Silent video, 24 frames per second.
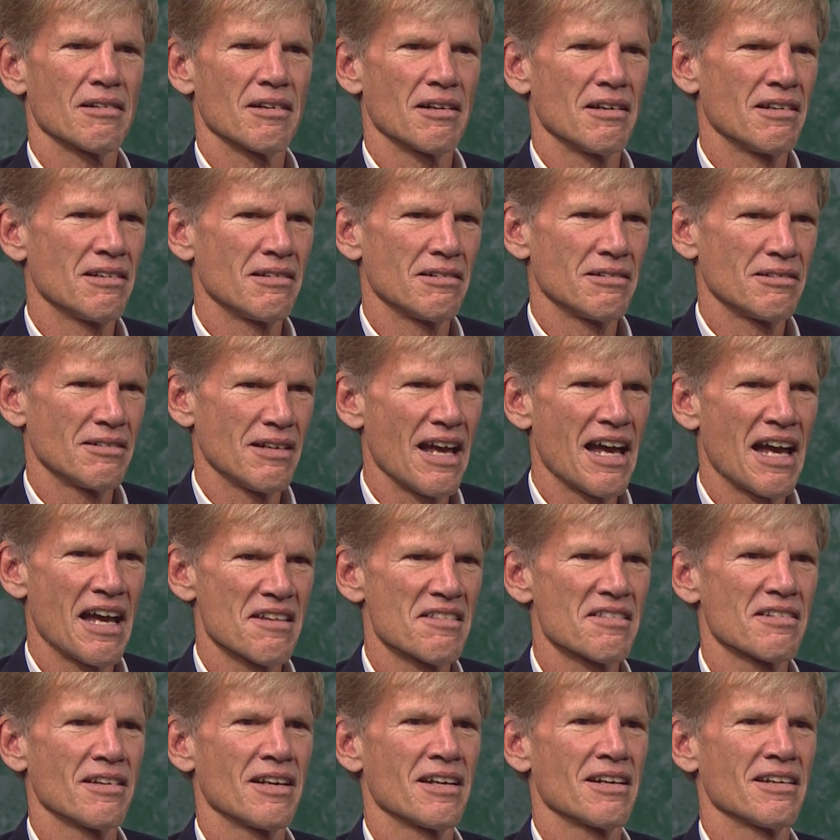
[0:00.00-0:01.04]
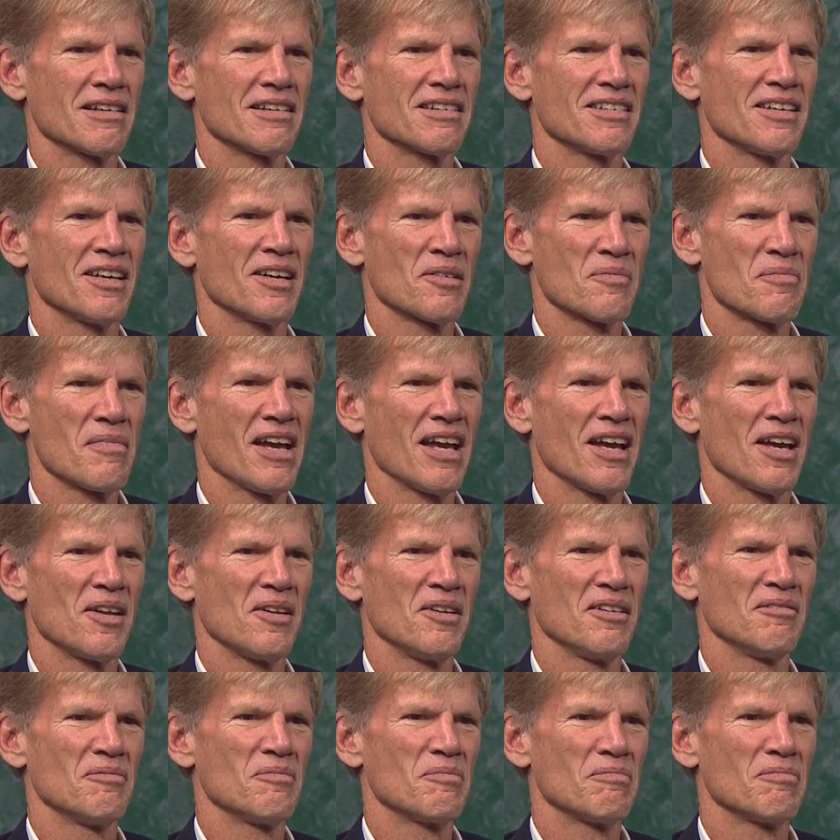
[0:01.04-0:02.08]
an athletic young
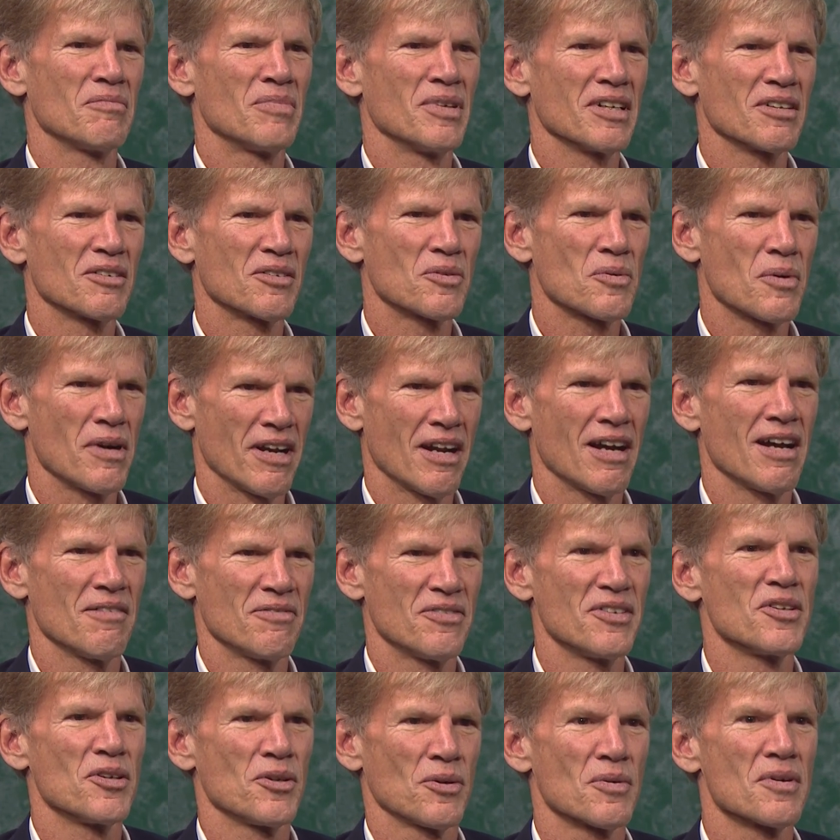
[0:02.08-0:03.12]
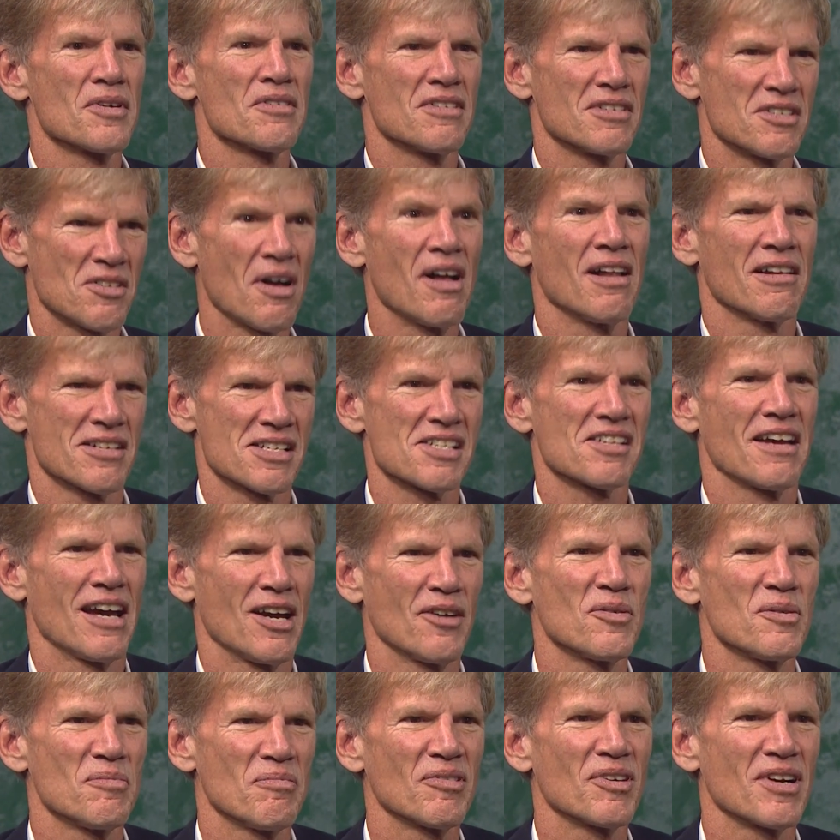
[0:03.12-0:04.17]
man, but quite often you were the tallest guy
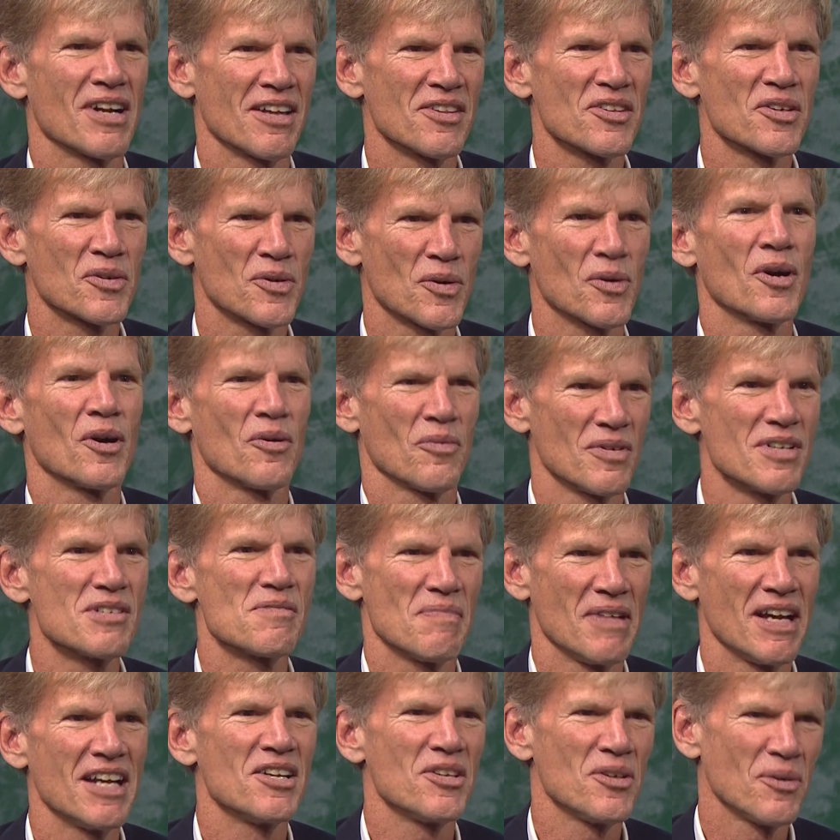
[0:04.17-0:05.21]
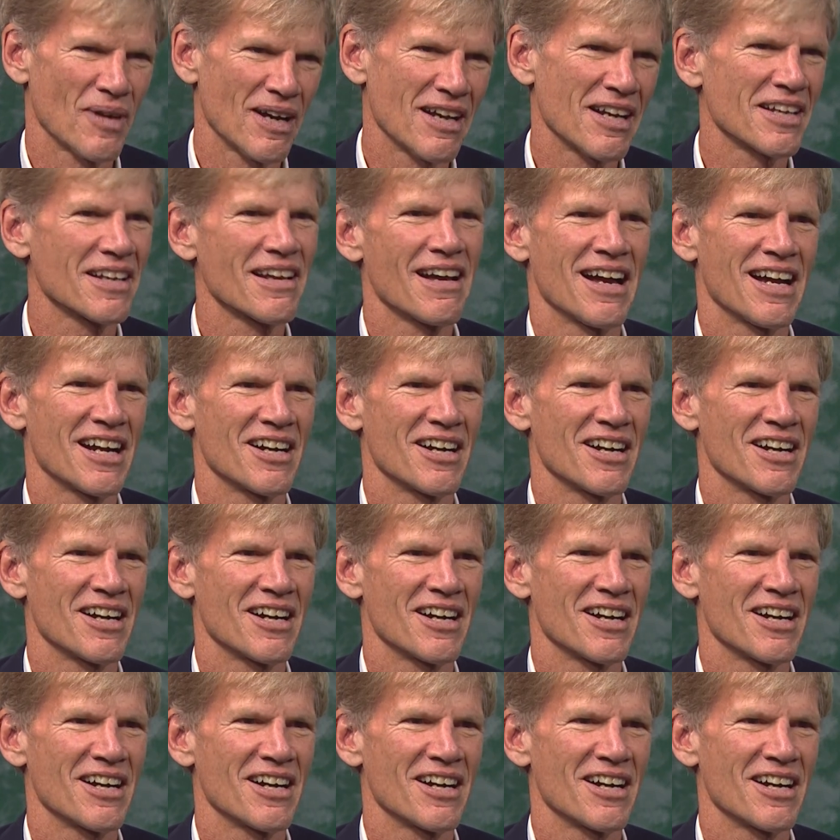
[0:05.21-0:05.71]
we put on the court, which meant you had